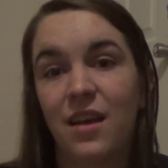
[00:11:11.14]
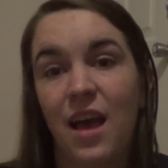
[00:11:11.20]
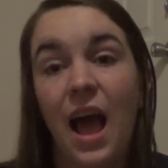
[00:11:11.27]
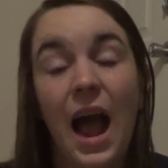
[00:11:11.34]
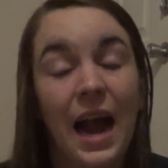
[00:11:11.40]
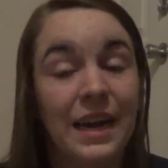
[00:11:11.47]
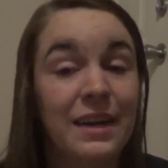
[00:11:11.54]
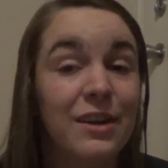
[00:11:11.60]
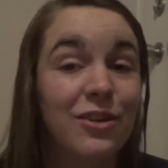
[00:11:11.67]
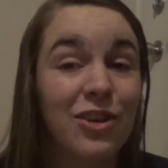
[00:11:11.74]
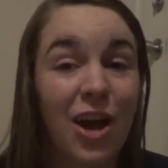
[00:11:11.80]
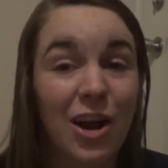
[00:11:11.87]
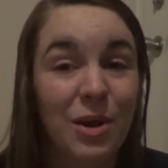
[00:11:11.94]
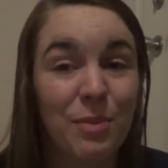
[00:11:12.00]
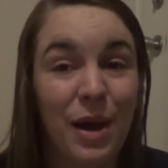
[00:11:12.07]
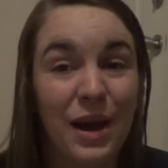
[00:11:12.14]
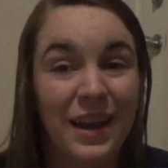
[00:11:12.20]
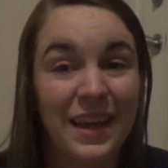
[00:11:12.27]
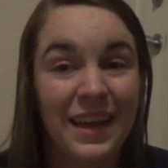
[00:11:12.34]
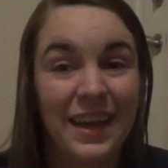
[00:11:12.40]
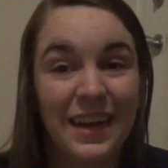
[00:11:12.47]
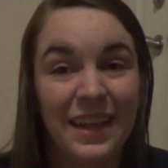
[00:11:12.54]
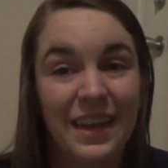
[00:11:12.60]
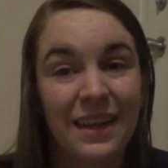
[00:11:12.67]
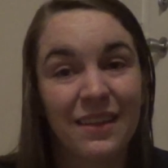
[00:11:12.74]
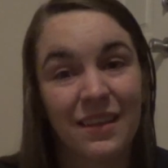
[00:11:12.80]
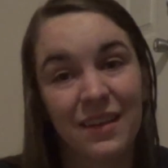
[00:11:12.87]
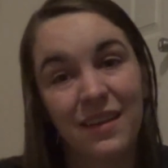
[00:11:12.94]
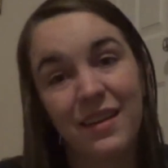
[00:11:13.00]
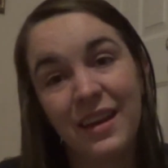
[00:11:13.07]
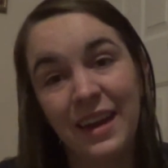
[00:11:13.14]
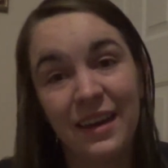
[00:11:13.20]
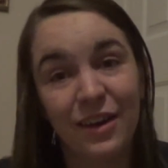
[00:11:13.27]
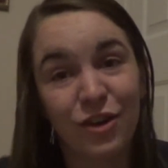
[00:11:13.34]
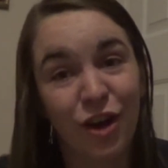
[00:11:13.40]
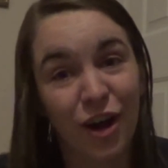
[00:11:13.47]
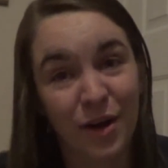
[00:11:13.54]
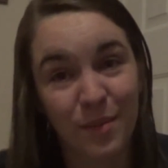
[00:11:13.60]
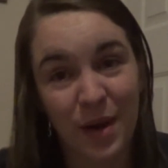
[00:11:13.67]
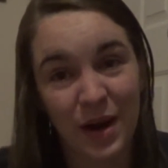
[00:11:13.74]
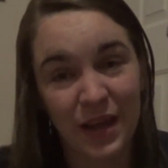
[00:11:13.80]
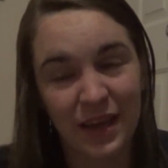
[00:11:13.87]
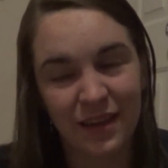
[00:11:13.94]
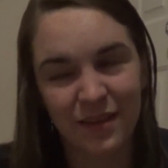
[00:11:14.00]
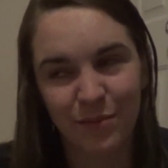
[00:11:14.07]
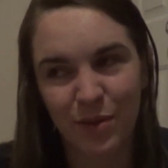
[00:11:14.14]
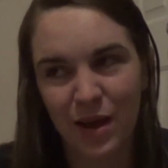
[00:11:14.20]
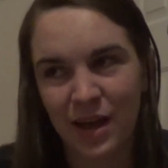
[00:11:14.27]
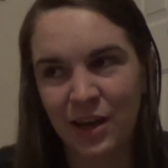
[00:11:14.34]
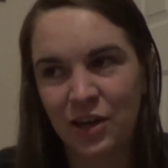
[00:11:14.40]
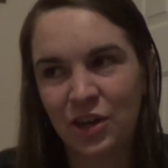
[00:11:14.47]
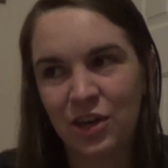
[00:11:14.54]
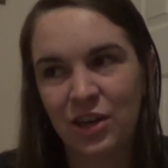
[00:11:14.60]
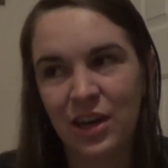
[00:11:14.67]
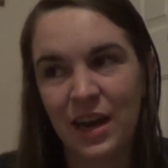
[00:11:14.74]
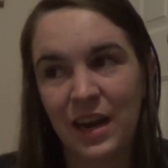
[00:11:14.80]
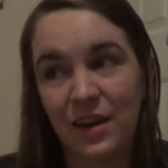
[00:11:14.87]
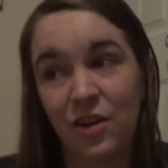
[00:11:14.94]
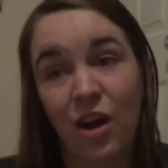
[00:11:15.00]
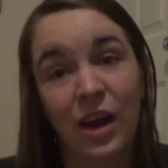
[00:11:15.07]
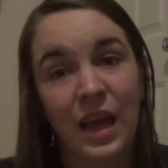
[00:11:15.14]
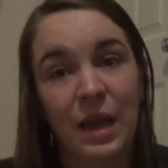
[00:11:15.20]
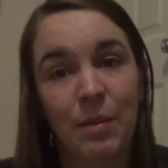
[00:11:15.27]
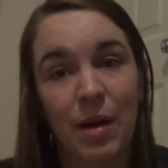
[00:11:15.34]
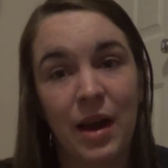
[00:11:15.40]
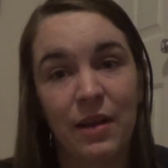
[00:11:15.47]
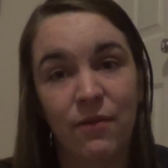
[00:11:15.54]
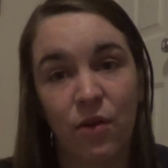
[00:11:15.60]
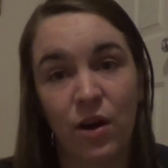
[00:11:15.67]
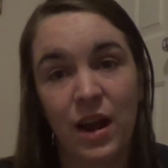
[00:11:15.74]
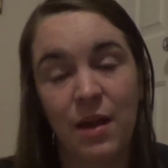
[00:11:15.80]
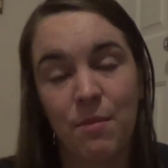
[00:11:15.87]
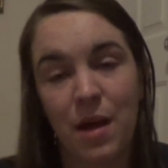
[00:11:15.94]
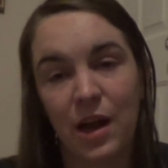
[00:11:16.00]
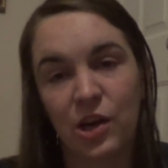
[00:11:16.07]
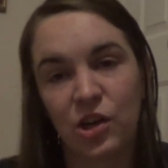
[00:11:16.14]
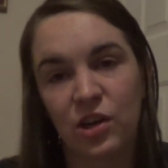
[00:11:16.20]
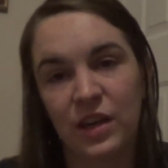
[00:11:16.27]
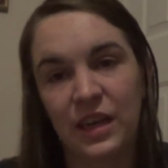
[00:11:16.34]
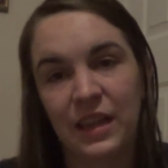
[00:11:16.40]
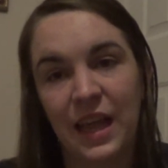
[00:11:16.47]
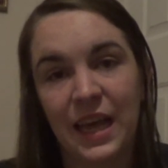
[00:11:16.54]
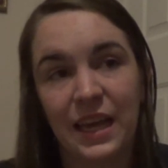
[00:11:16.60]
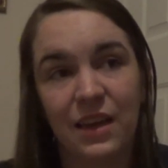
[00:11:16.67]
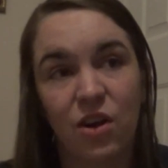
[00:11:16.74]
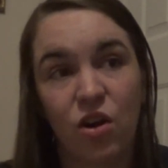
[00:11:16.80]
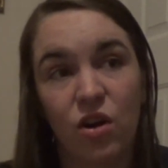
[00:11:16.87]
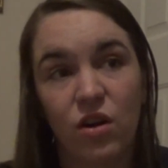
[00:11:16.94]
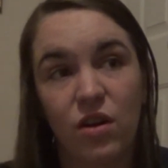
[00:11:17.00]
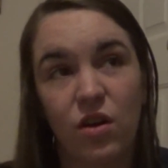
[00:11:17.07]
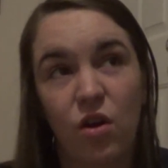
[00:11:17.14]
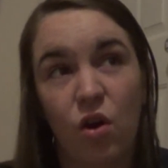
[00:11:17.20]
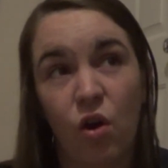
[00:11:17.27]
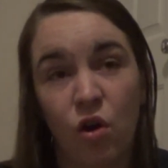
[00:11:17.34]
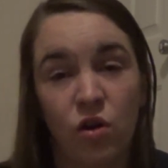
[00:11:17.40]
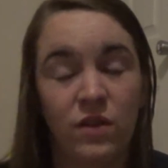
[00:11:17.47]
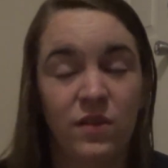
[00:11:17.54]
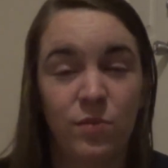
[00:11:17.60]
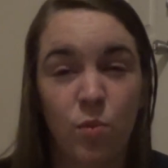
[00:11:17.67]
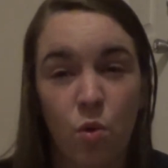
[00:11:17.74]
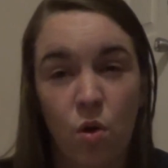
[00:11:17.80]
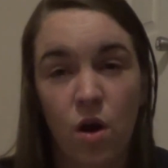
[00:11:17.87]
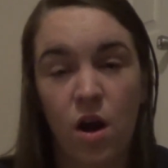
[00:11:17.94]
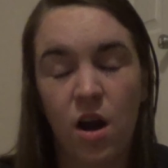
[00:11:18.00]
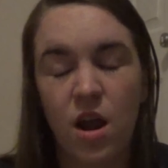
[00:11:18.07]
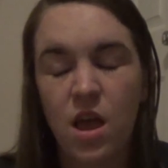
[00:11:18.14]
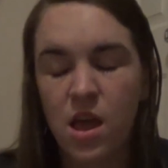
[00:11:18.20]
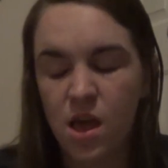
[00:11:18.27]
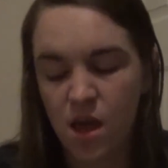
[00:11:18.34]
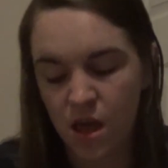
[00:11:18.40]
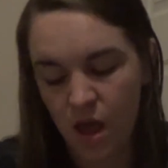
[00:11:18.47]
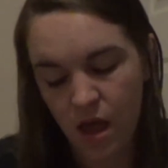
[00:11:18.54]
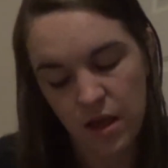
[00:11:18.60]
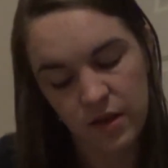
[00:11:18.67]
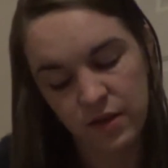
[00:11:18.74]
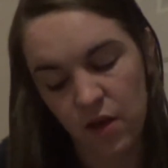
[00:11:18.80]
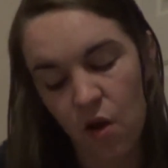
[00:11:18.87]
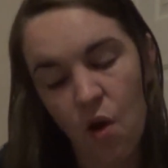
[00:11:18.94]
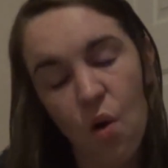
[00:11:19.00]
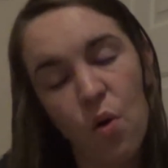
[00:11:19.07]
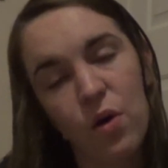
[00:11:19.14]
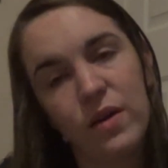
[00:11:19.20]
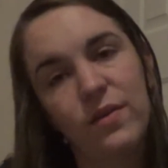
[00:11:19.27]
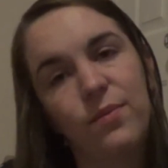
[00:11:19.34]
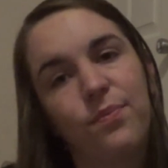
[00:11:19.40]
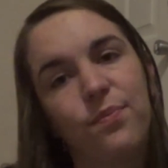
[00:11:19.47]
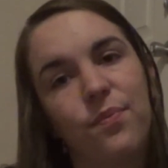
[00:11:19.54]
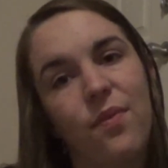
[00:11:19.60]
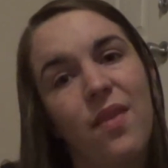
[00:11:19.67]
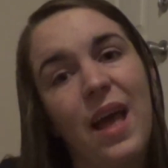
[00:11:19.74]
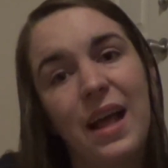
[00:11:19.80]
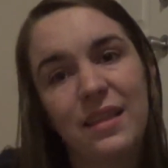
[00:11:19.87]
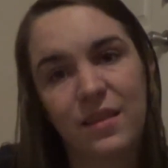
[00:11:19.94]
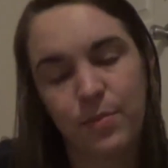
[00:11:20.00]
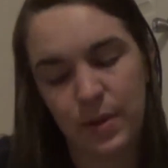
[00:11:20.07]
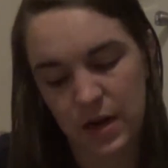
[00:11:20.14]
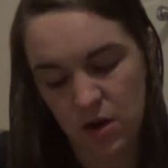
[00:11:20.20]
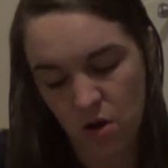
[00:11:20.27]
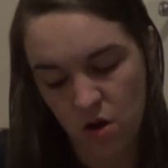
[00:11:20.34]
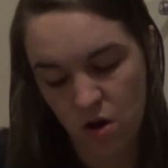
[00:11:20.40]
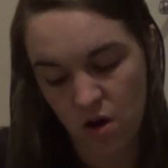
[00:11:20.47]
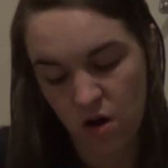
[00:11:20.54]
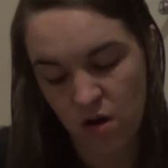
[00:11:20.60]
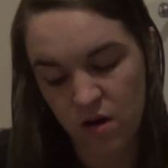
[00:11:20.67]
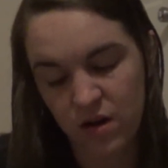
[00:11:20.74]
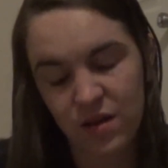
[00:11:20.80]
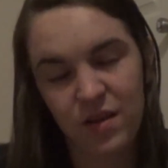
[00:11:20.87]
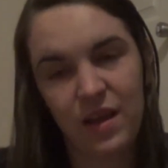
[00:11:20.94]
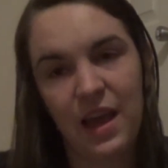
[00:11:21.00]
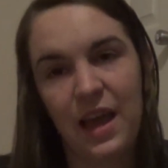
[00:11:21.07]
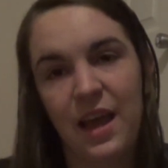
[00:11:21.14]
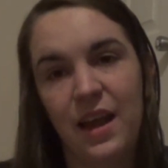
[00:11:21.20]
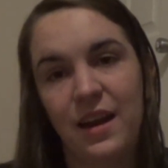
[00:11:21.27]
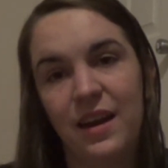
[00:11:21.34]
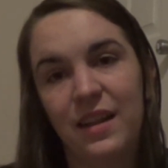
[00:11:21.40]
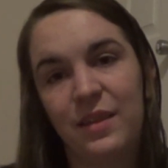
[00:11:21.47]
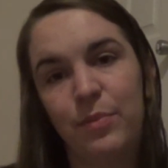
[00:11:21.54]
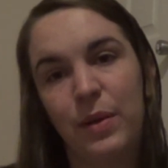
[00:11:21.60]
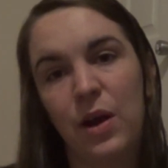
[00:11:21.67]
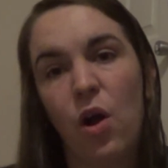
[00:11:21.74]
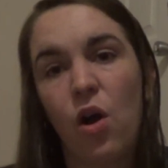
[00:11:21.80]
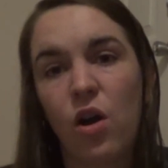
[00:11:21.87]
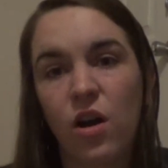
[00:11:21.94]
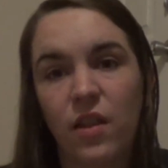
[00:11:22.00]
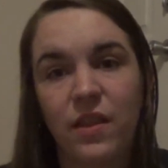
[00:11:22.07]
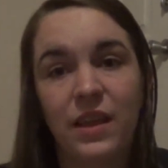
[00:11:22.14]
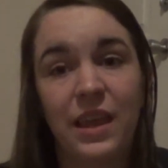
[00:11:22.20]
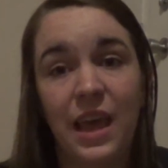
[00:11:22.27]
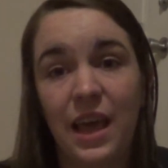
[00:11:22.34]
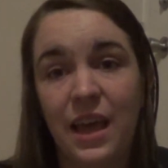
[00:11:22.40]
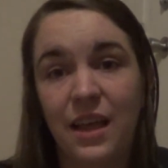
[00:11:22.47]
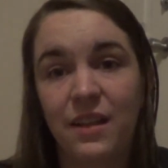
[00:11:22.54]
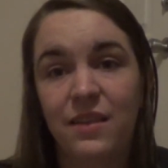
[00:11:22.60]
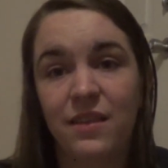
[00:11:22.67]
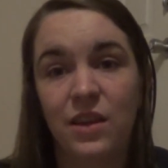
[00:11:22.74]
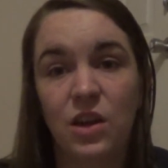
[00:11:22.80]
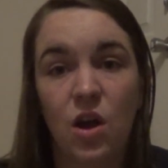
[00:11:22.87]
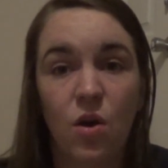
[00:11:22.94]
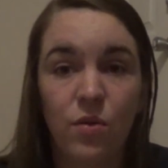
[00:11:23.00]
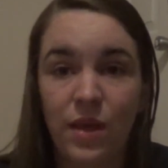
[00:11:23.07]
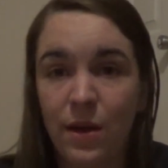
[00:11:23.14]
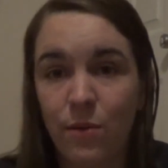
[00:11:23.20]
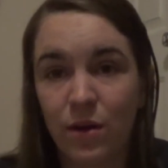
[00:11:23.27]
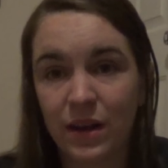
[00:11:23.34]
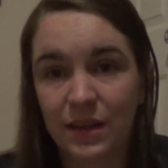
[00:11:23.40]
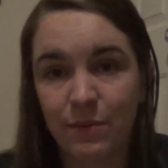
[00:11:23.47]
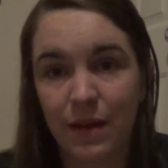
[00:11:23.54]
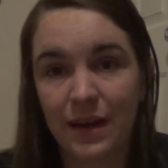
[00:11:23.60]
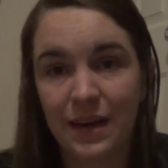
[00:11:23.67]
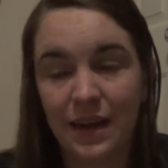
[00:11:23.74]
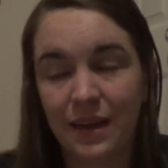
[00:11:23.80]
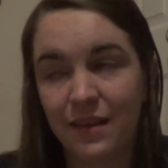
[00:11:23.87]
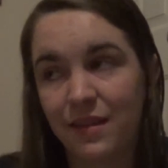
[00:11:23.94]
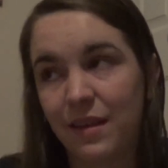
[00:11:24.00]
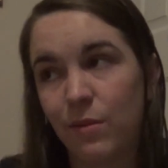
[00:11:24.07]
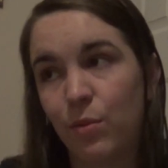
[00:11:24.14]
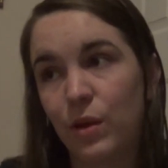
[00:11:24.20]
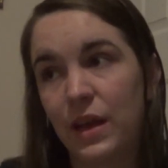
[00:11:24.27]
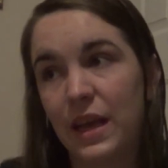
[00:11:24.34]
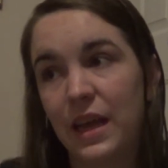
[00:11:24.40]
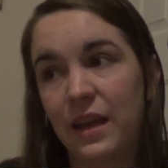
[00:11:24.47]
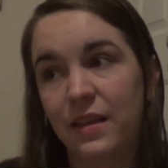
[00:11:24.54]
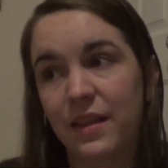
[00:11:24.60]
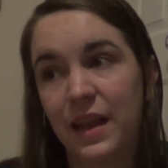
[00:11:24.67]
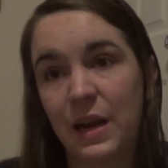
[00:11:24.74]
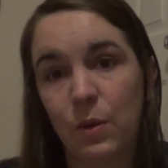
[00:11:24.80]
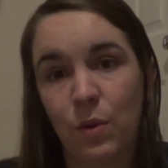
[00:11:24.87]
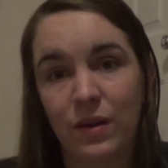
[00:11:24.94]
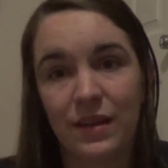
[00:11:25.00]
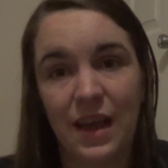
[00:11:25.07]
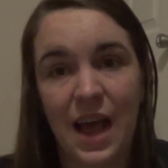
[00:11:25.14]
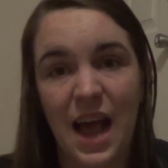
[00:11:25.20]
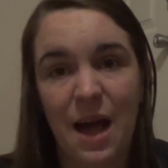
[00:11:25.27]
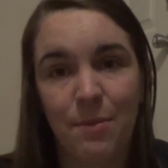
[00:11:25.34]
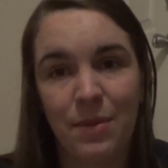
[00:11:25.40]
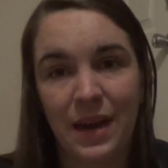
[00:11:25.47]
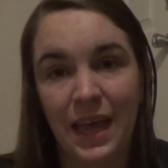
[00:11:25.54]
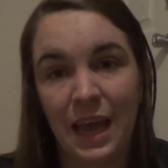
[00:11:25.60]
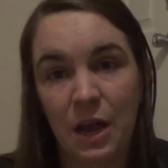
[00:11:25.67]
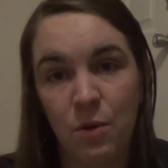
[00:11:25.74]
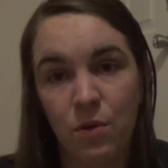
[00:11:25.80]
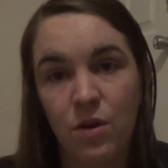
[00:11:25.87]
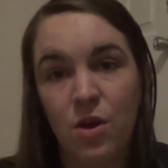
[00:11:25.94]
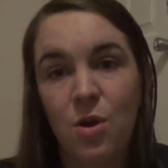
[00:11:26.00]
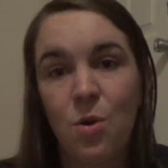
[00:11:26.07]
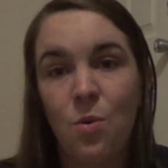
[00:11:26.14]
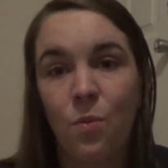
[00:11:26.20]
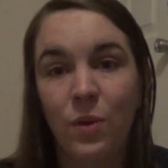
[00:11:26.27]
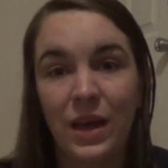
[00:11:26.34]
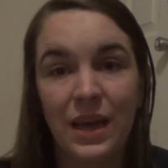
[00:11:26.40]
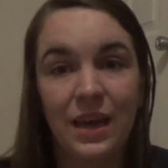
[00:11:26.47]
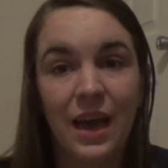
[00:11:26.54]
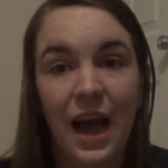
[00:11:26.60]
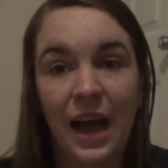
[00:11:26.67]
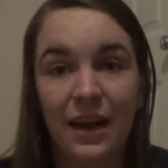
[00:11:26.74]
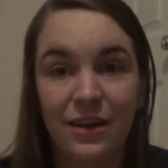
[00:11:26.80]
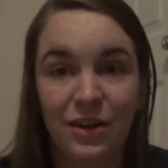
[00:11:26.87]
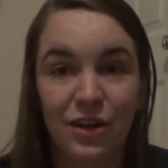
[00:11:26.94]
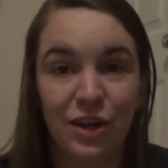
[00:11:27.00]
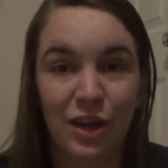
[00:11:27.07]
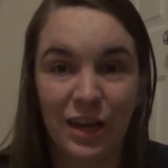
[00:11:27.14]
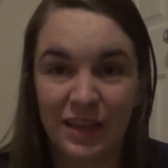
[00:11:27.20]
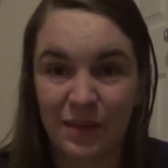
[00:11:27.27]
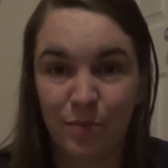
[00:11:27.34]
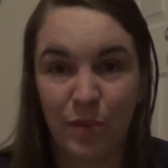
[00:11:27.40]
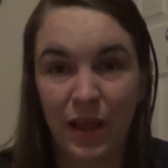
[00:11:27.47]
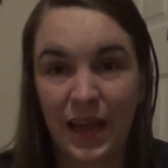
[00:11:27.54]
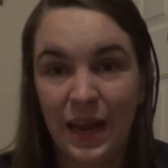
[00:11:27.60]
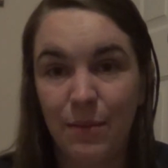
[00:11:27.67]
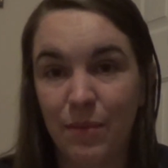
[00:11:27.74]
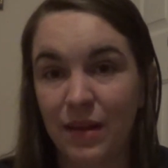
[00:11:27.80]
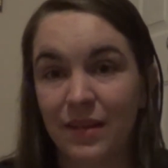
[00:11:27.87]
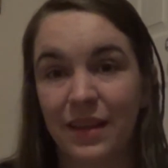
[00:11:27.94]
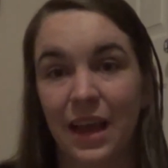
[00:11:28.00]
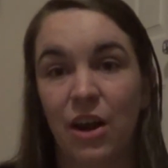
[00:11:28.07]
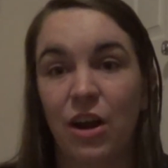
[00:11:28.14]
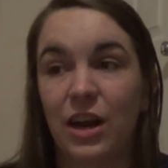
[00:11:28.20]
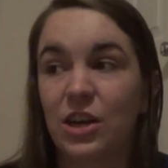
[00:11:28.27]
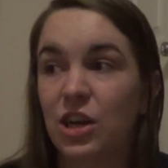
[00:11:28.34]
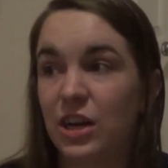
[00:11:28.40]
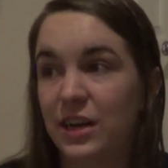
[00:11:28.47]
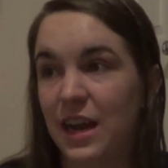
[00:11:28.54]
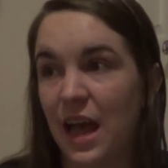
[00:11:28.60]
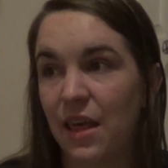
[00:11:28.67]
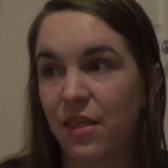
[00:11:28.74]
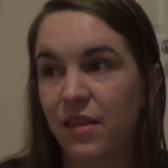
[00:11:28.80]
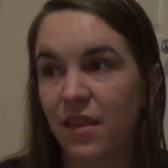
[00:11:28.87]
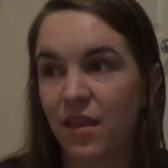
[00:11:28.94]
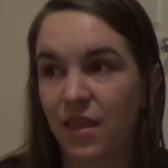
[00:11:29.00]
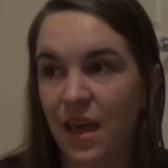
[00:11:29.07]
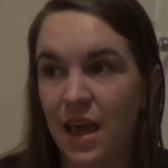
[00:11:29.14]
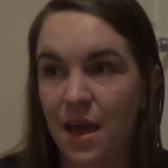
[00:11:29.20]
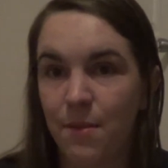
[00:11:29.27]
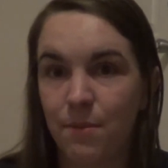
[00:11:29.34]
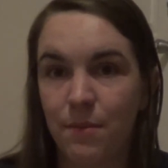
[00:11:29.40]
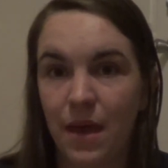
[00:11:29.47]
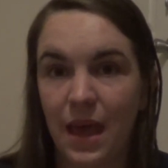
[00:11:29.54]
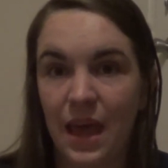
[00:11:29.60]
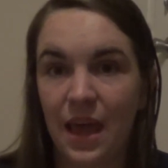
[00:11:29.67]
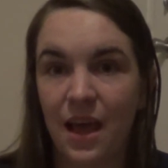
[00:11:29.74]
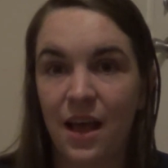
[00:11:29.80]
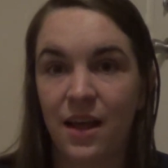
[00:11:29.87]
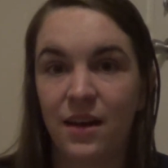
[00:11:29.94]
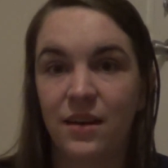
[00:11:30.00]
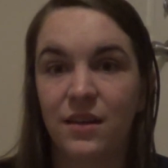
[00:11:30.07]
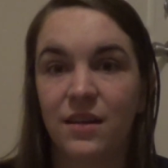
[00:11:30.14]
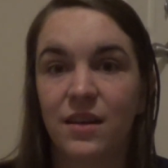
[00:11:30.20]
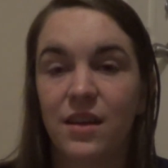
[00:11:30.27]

I need to talk about it, and he doesn't need to talk about it as much, and talking about it for him actually like hurts more. So that's been hard, and it's been hard on the kids. They were expecting a sibling, then it wasn't happening. We had to explain miscarriage and death to them, and